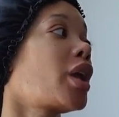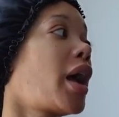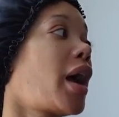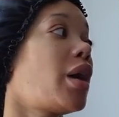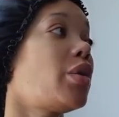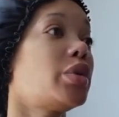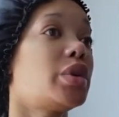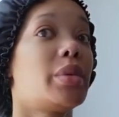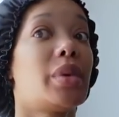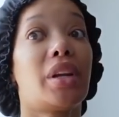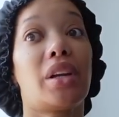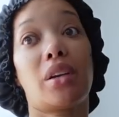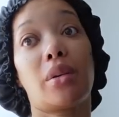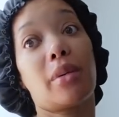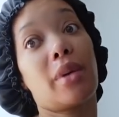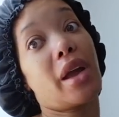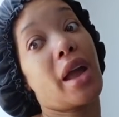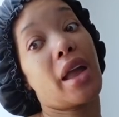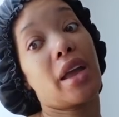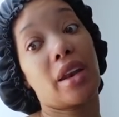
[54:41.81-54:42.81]
I would have been in,
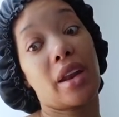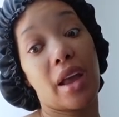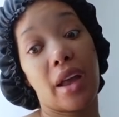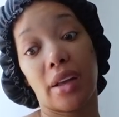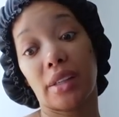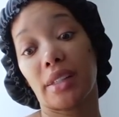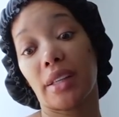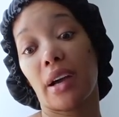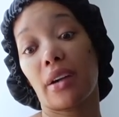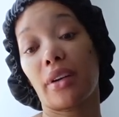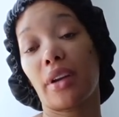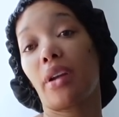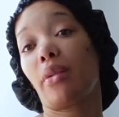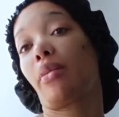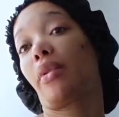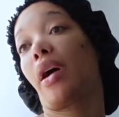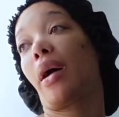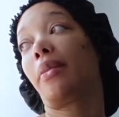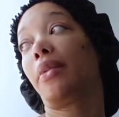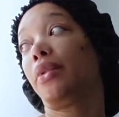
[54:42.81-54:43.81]
a, in the house all day
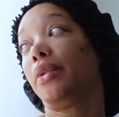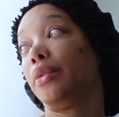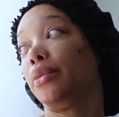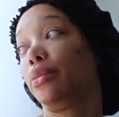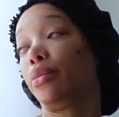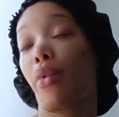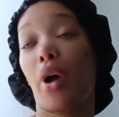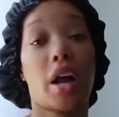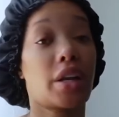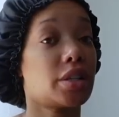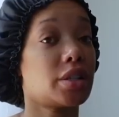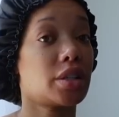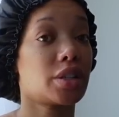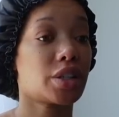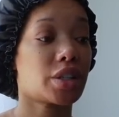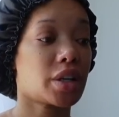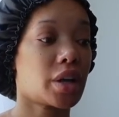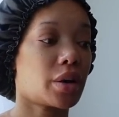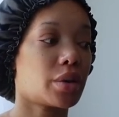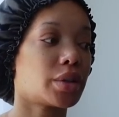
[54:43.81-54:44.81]
probably watching a
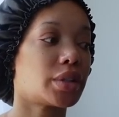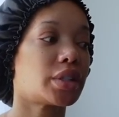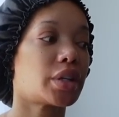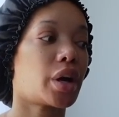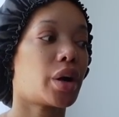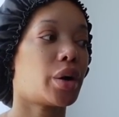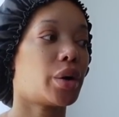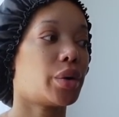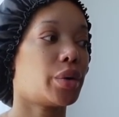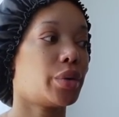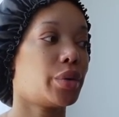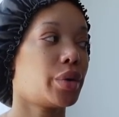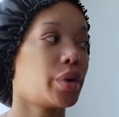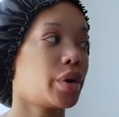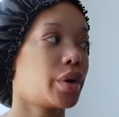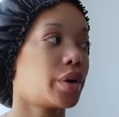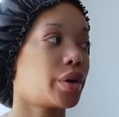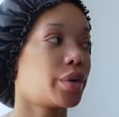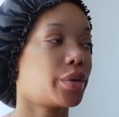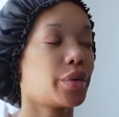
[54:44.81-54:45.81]
show. So
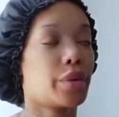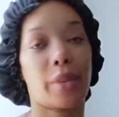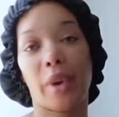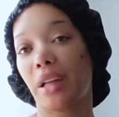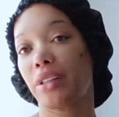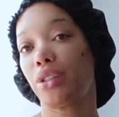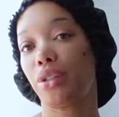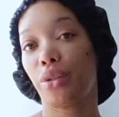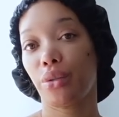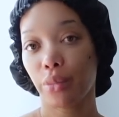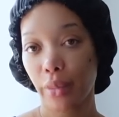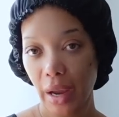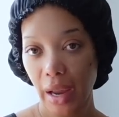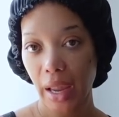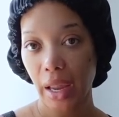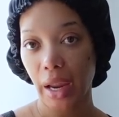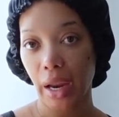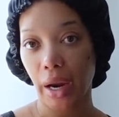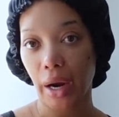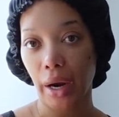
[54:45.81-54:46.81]
we're about to do my
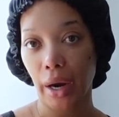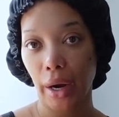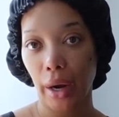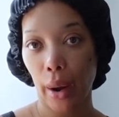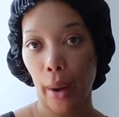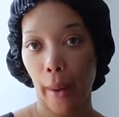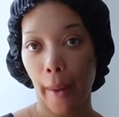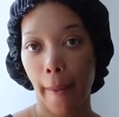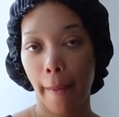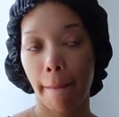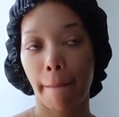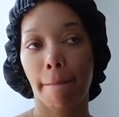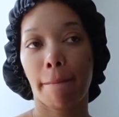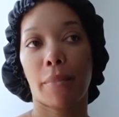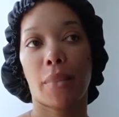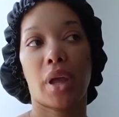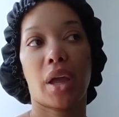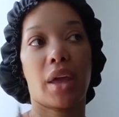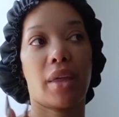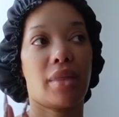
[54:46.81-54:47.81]
hair
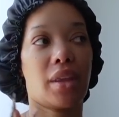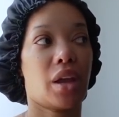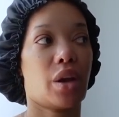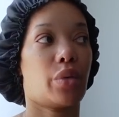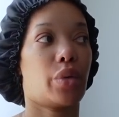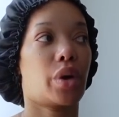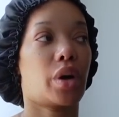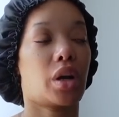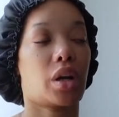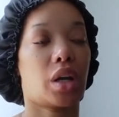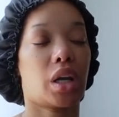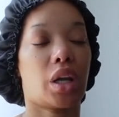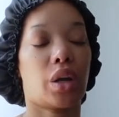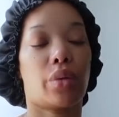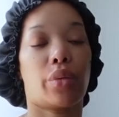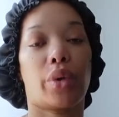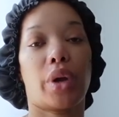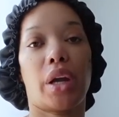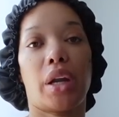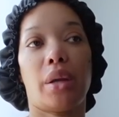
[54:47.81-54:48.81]
and then we're gonna
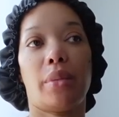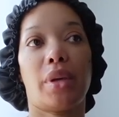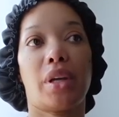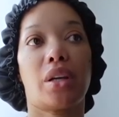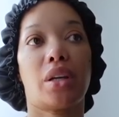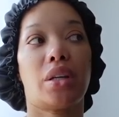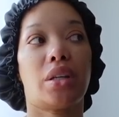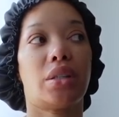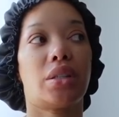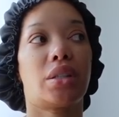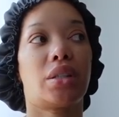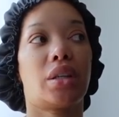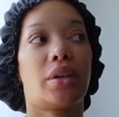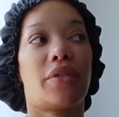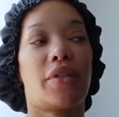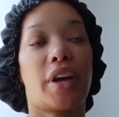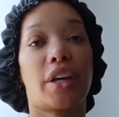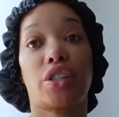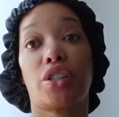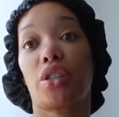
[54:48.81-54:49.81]
get ready because the
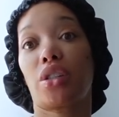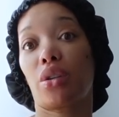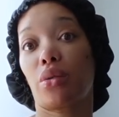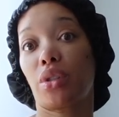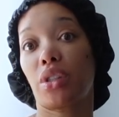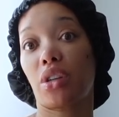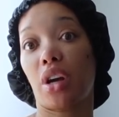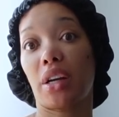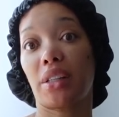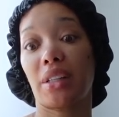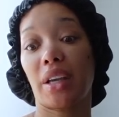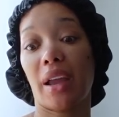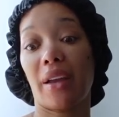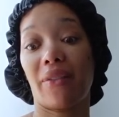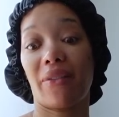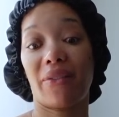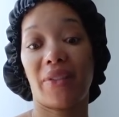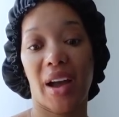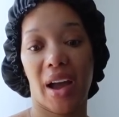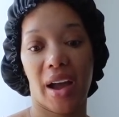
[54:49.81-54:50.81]
fashion show starts at
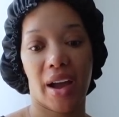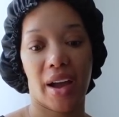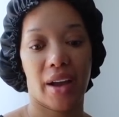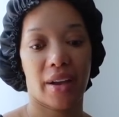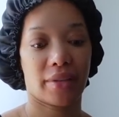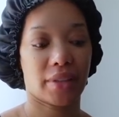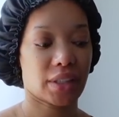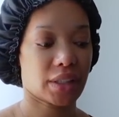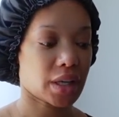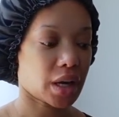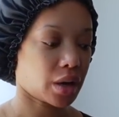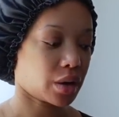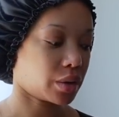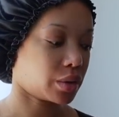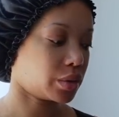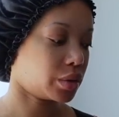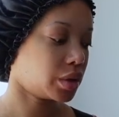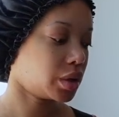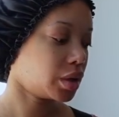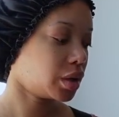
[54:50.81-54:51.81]
five.
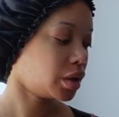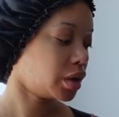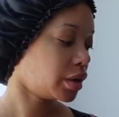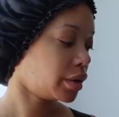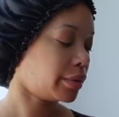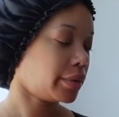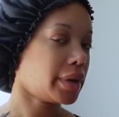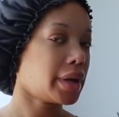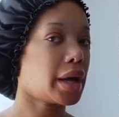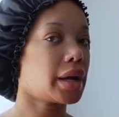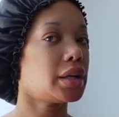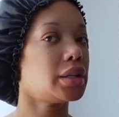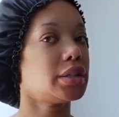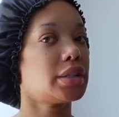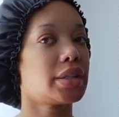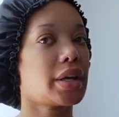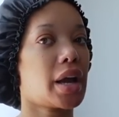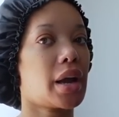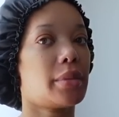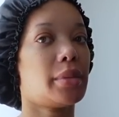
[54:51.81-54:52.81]
So we got a little
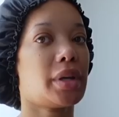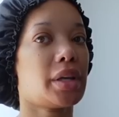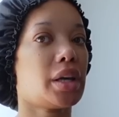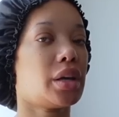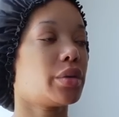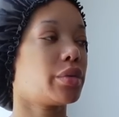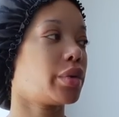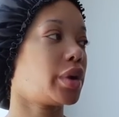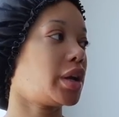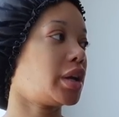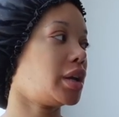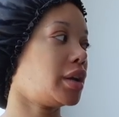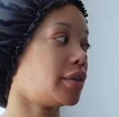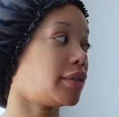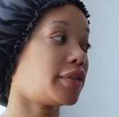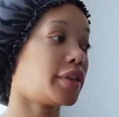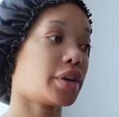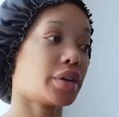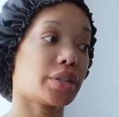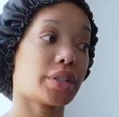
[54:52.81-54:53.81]
time to get ready and
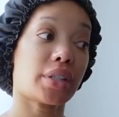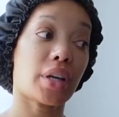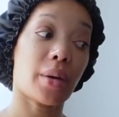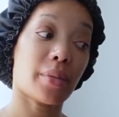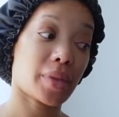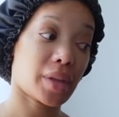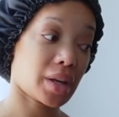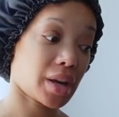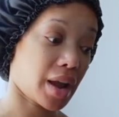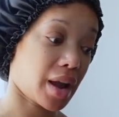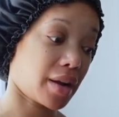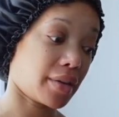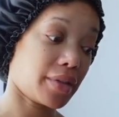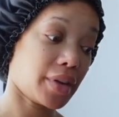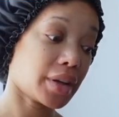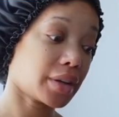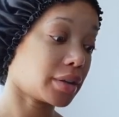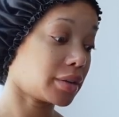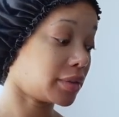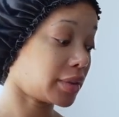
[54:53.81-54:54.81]
figure something out.
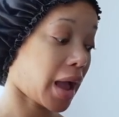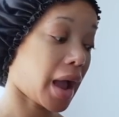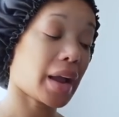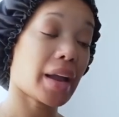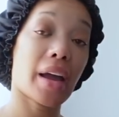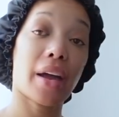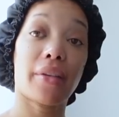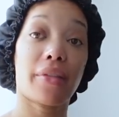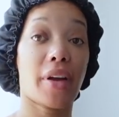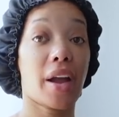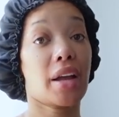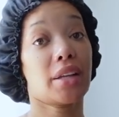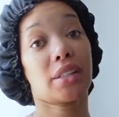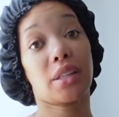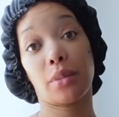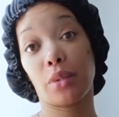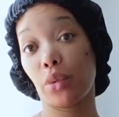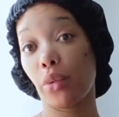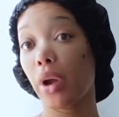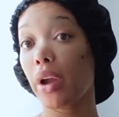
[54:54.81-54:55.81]
Figure I gotta find
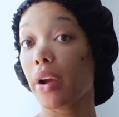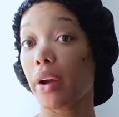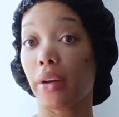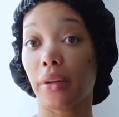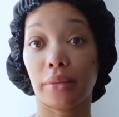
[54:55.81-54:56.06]
something to wear.